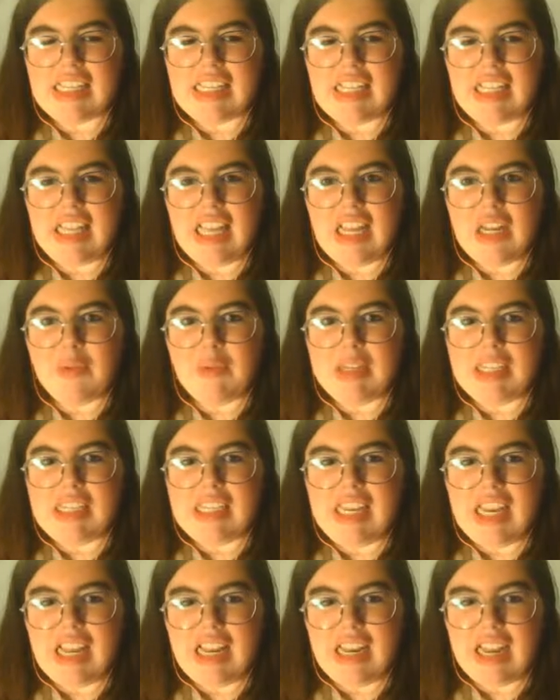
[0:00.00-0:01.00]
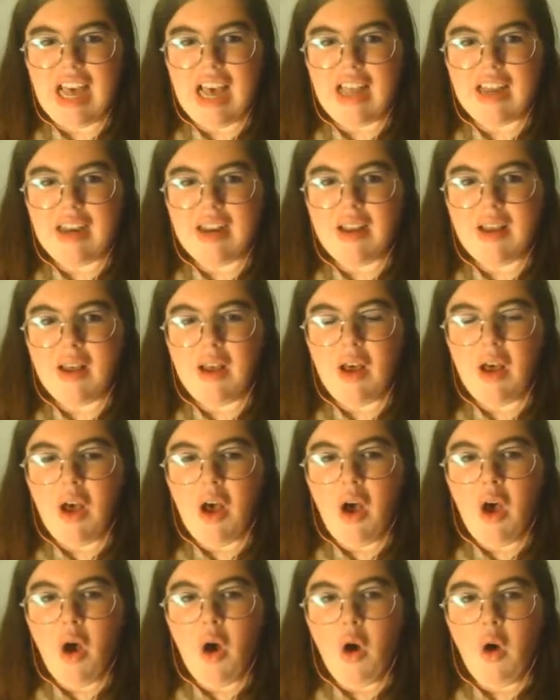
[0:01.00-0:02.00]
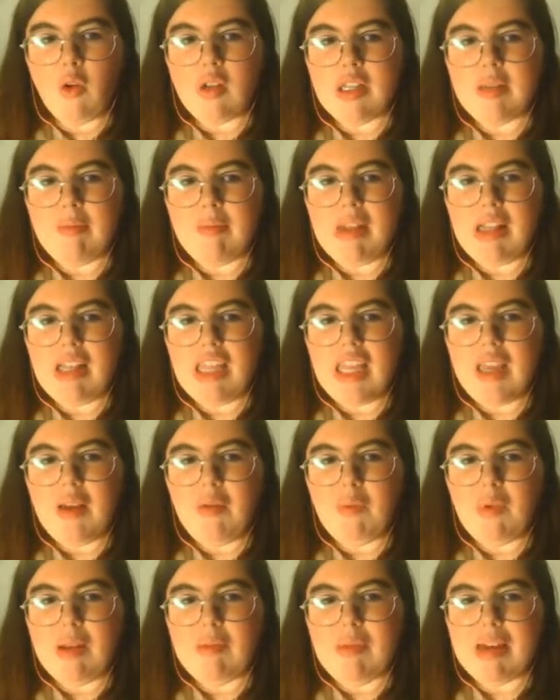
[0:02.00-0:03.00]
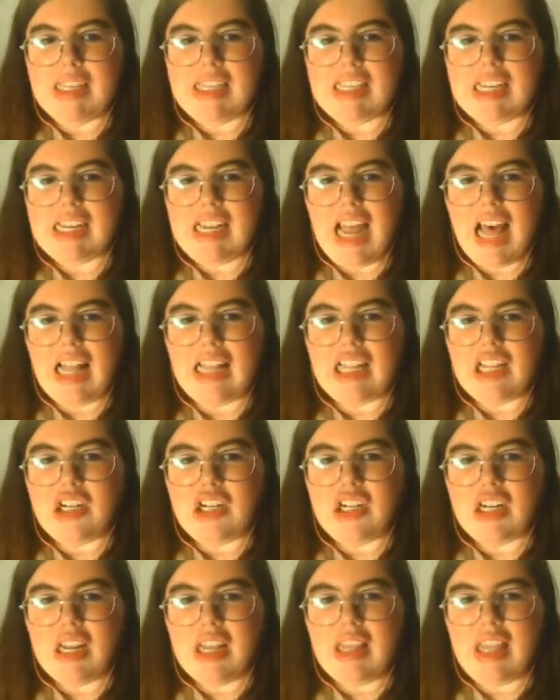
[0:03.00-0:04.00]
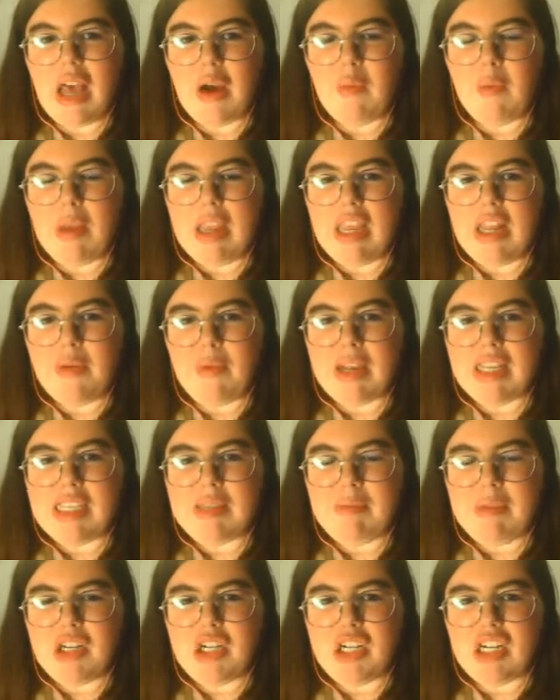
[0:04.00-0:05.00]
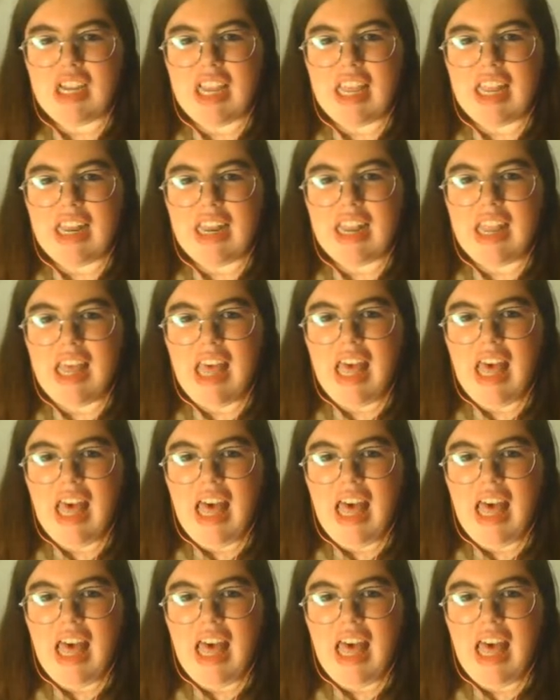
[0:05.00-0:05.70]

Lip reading: as the land we stand on. Ultimately, we must acknowledge that we in West Michigan